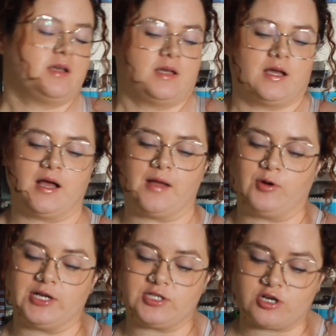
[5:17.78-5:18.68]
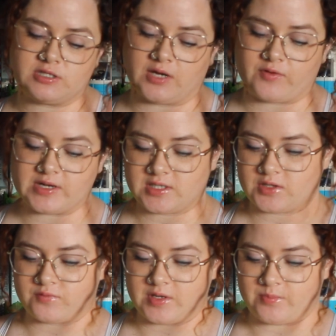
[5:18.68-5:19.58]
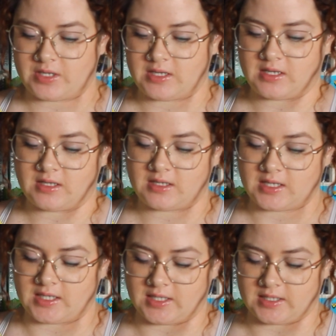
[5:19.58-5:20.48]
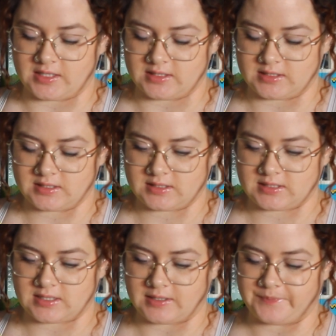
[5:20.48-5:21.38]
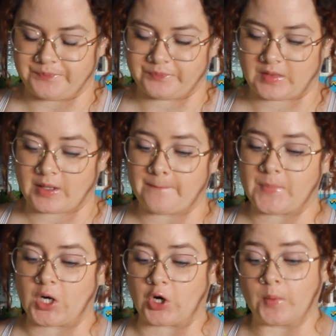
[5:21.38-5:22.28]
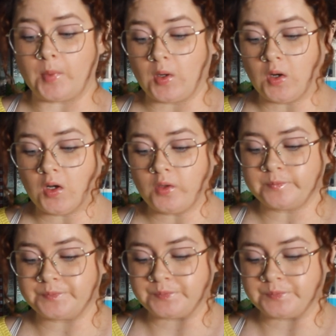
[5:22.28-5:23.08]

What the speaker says: I'm pretty sure Sunrise on the Reaping is purple.